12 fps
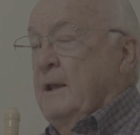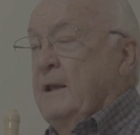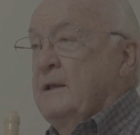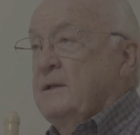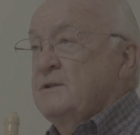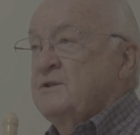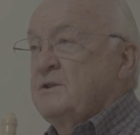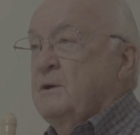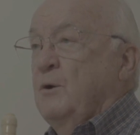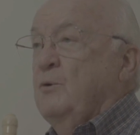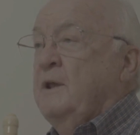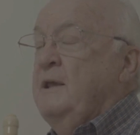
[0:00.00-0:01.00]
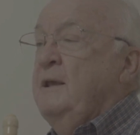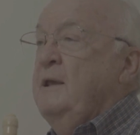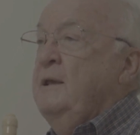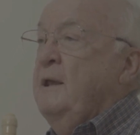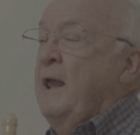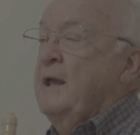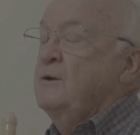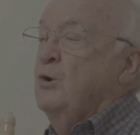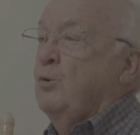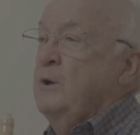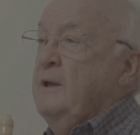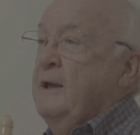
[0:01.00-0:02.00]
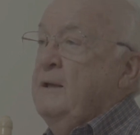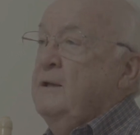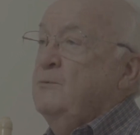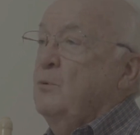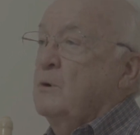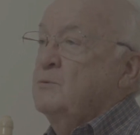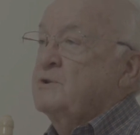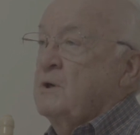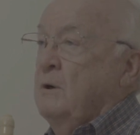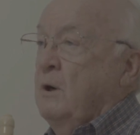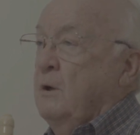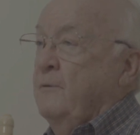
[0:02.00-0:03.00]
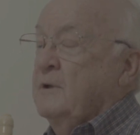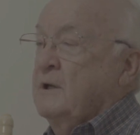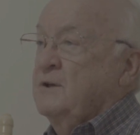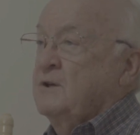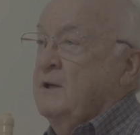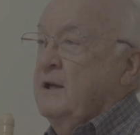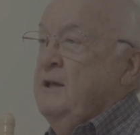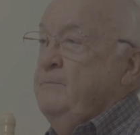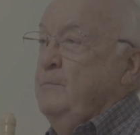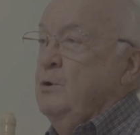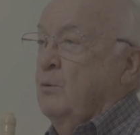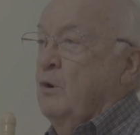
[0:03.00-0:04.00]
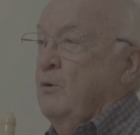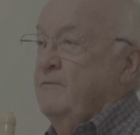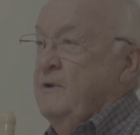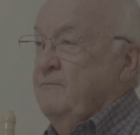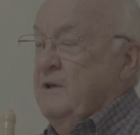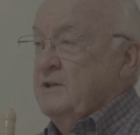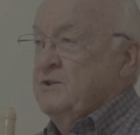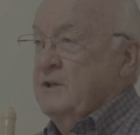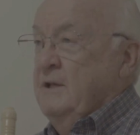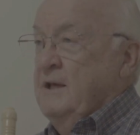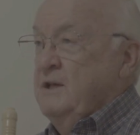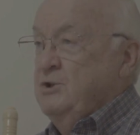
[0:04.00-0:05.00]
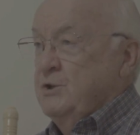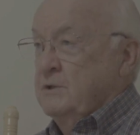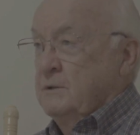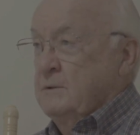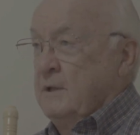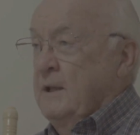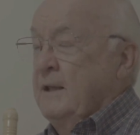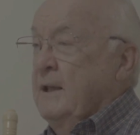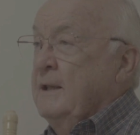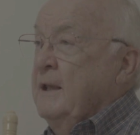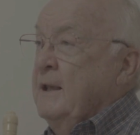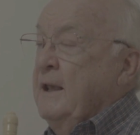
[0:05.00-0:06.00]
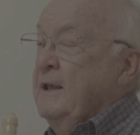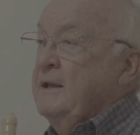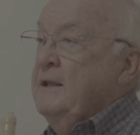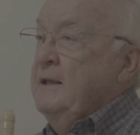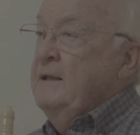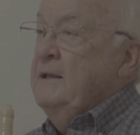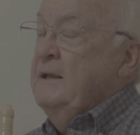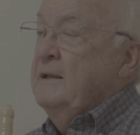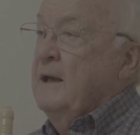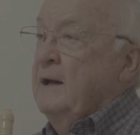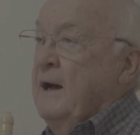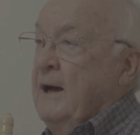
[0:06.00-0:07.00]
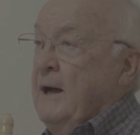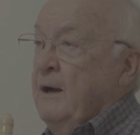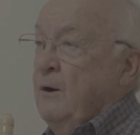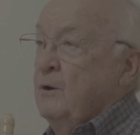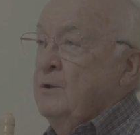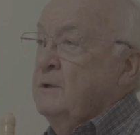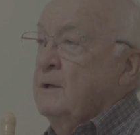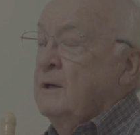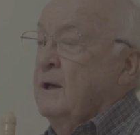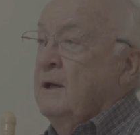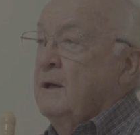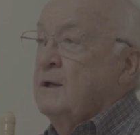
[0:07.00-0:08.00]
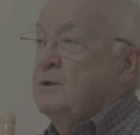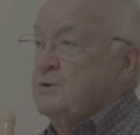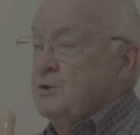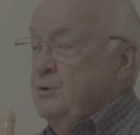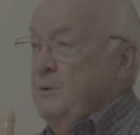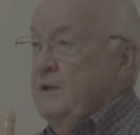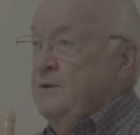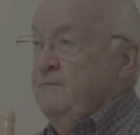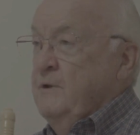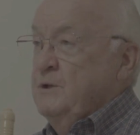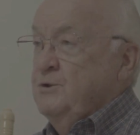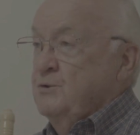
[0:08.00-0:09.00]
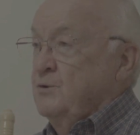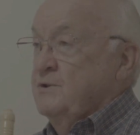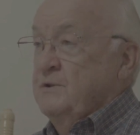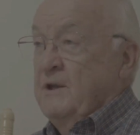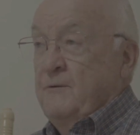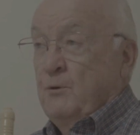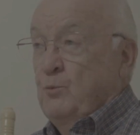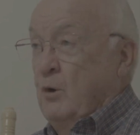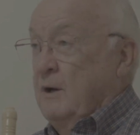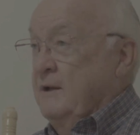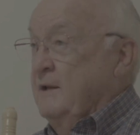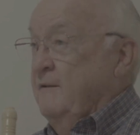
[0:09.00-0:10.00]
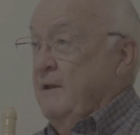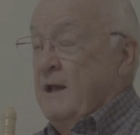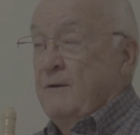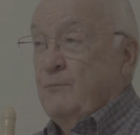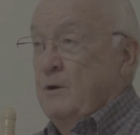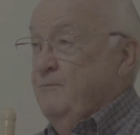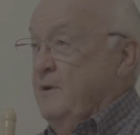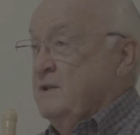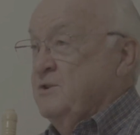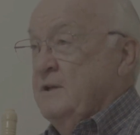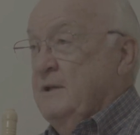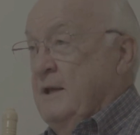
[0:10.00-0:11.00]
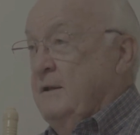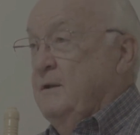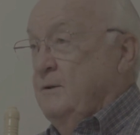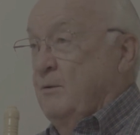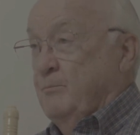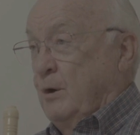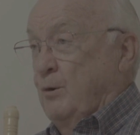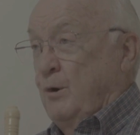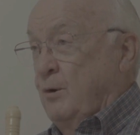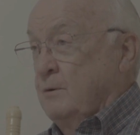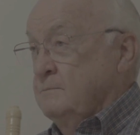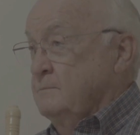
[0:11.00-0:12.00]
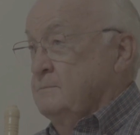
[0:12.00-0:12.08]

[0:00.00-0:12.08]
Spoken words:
And so he had created what was called the Kentucky Bureau of Investigation, and he hired two individuals, neither one had ever investigated a murder,